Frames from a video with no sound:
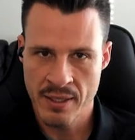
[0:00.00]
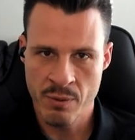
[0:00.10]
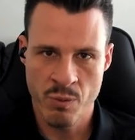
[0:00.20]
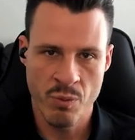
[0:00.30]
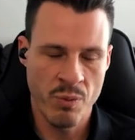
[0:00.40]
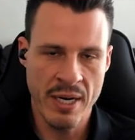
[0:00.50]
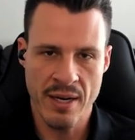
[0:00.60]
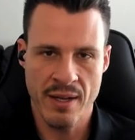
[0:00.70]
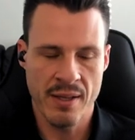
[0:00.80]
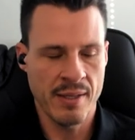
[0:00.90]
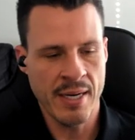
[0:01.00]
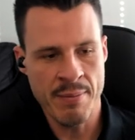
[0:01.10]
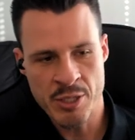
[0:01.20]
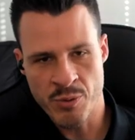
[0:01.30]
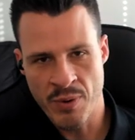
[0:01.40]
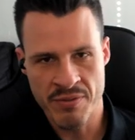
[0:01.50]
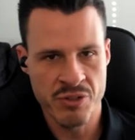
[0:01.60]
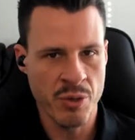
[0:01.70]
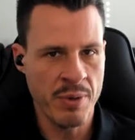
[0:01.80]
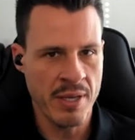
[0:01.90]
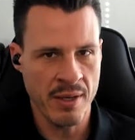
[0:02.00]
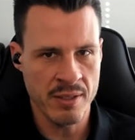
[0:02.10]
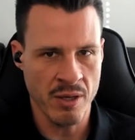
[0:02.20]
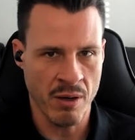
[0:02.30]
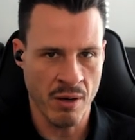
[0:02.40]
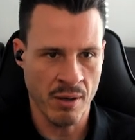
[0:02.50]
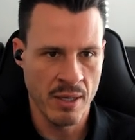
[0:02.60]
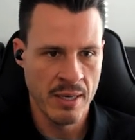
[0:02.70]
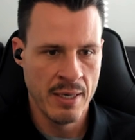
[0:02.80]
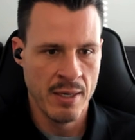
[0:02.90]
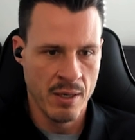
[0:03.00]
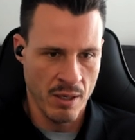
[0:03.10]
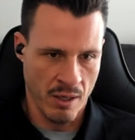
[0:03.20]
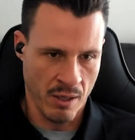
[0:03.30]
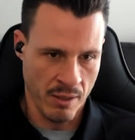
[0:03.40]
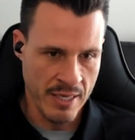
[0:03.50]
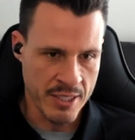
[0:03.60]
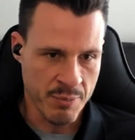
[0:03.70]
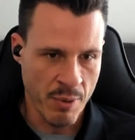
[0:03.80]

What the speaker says: Like I mentioned, we have so many things on our list,